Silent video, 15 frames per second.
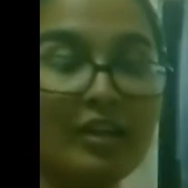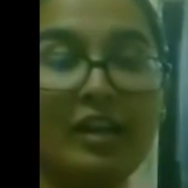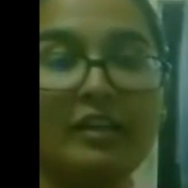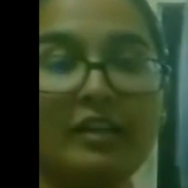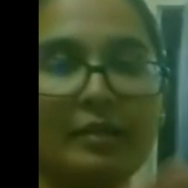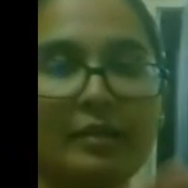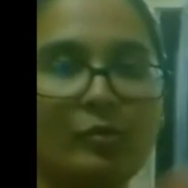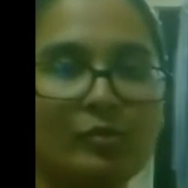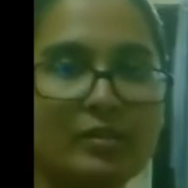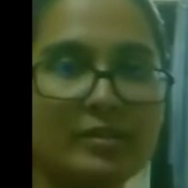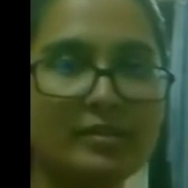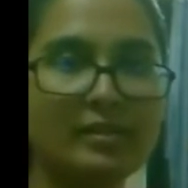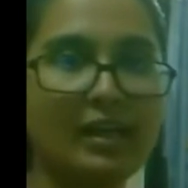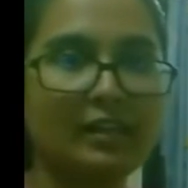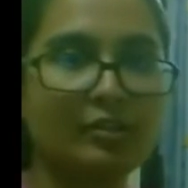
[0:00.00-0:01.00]
And they both
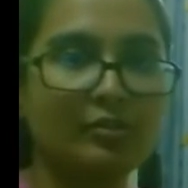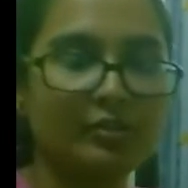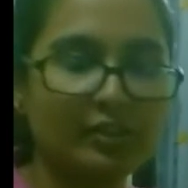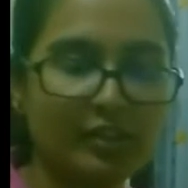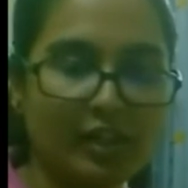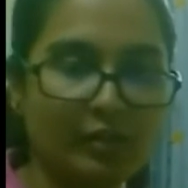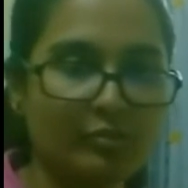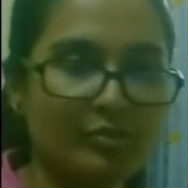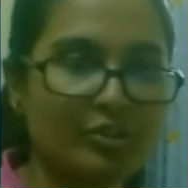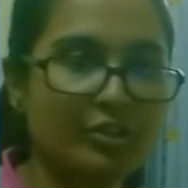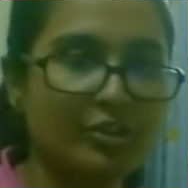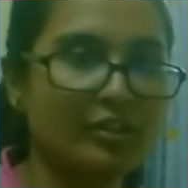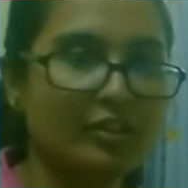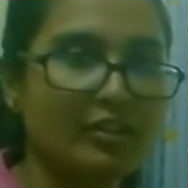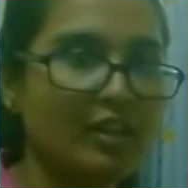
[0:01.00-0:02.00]
sat on the
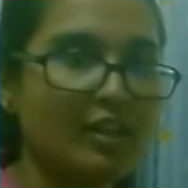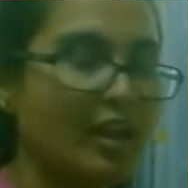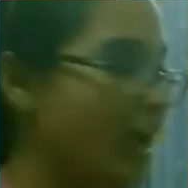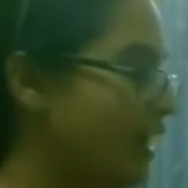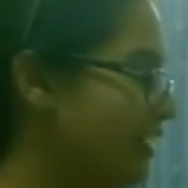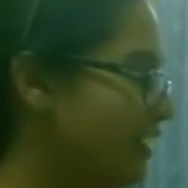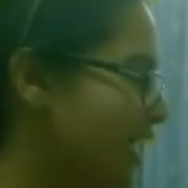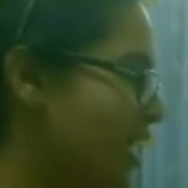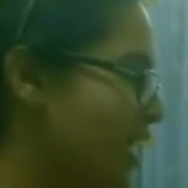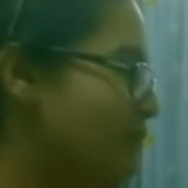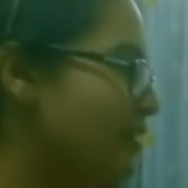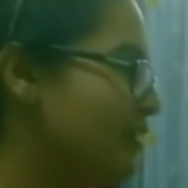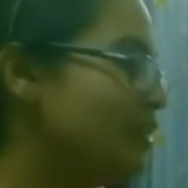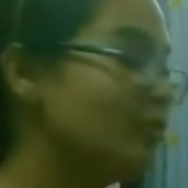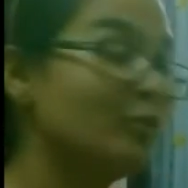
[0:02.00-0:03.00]
couch. And
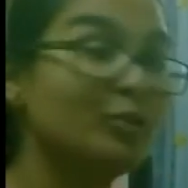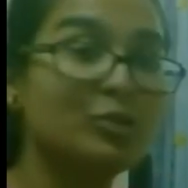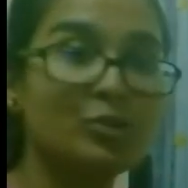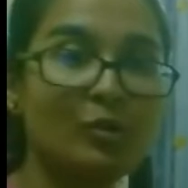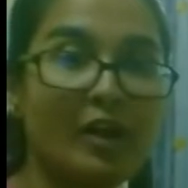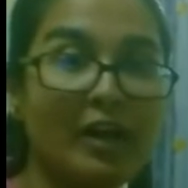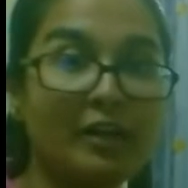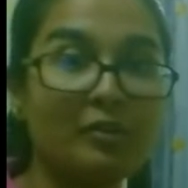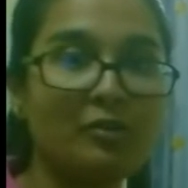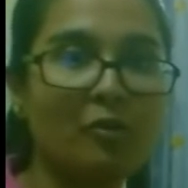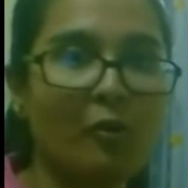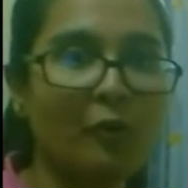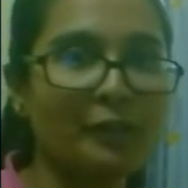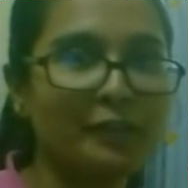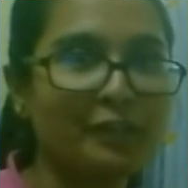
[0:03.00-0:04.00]
Emily also had
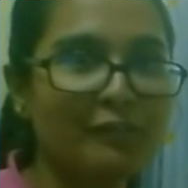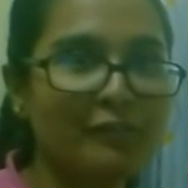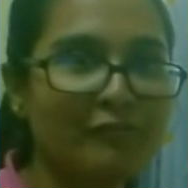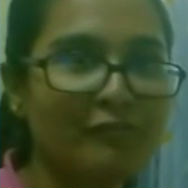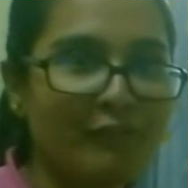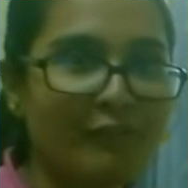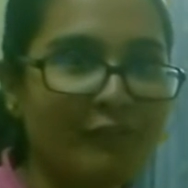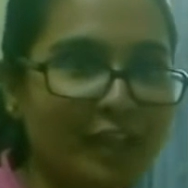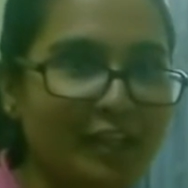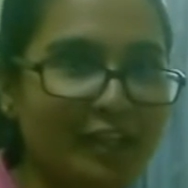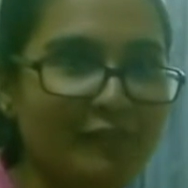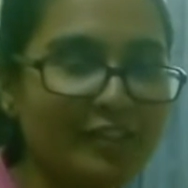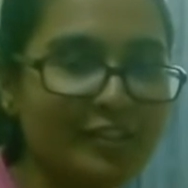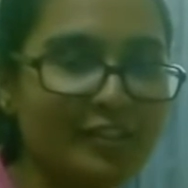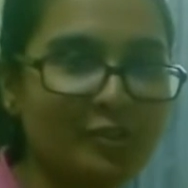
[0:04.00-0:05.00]
bought her
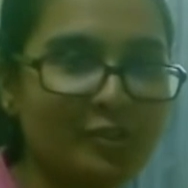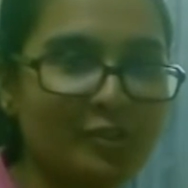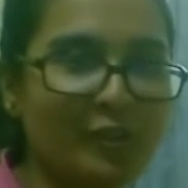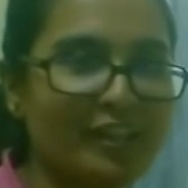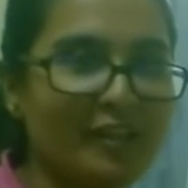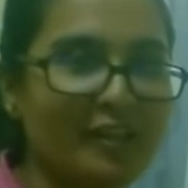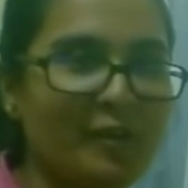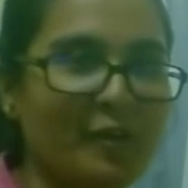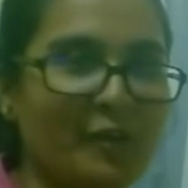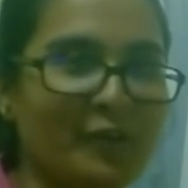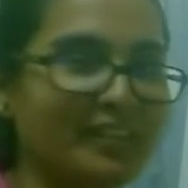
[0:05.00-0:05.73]
favorite toy along.